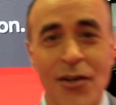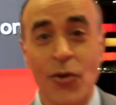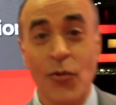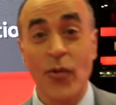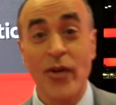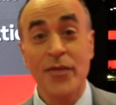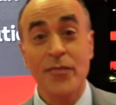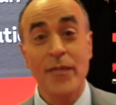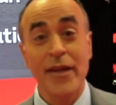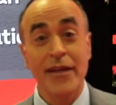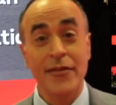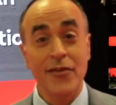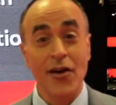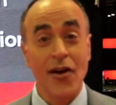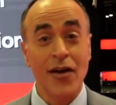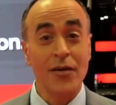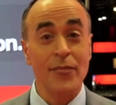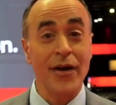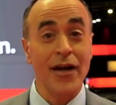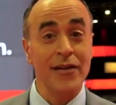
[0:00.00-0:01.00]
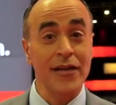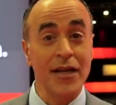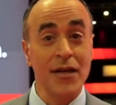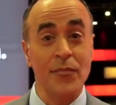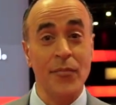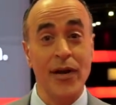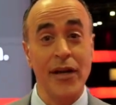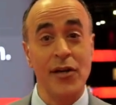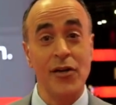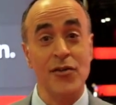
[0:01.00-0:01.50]
With me to talk about late
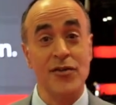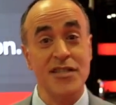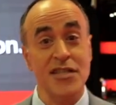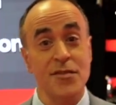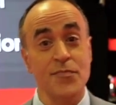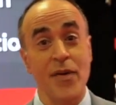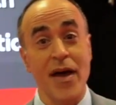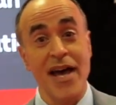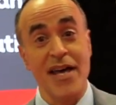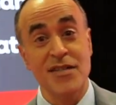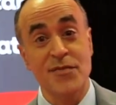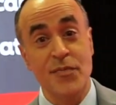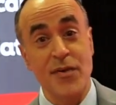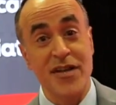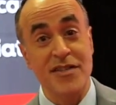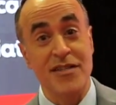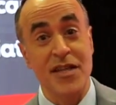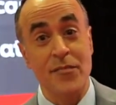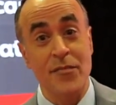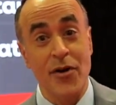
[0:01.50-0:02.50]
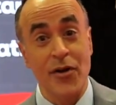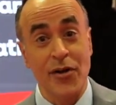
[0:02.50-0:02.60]
breakers is past president of the